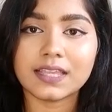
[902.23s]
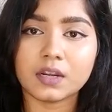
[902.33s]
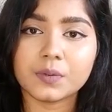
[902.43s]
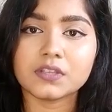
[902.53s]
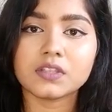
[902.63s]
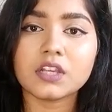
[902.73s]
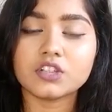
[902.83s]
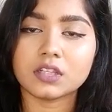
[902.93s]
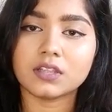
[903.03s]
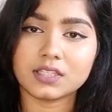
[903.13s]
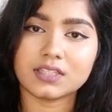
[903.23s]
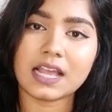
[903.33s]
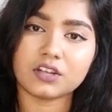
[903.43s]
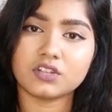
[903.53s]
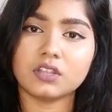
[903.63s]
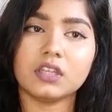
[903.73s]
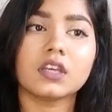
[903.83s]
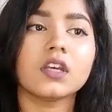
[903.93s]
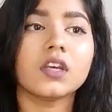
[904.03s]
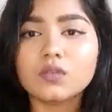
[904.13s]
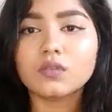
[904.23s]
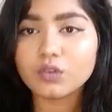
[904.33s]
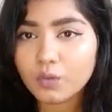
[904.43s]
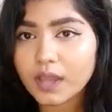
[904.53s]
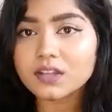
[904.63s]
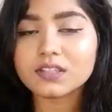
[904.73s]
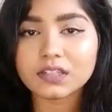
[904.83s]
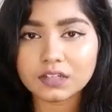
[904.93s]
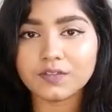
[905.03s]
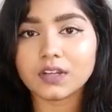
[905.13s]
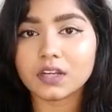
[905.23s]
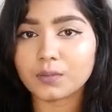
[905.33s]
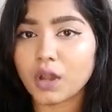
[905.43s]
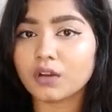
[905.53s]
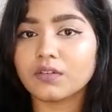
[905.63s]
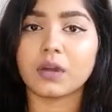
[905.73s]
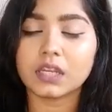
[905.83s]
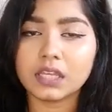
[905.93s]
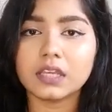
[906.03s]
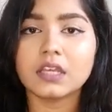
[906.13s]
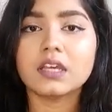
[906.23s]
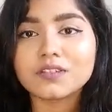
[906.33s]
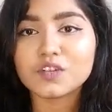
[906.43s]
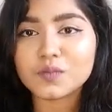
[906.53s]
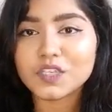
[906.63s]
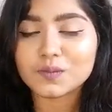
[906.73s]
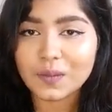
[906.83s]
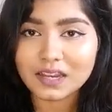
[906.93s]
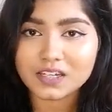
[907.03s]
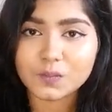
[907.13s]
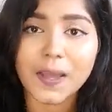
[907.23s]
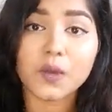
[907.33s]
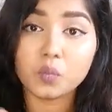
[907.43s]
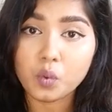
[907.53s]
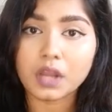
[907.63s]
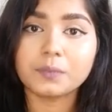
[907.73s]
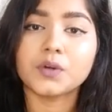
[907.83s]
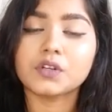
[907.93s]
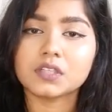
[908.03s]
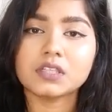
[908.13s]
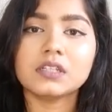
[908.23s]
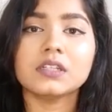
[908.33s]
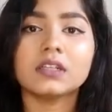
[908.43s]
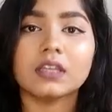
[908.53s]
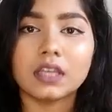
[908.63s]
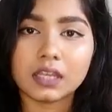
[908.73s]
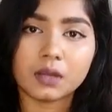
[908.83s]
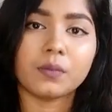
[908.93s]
set up as such, that this is actually quite a significant amount of money to be spent by one person in a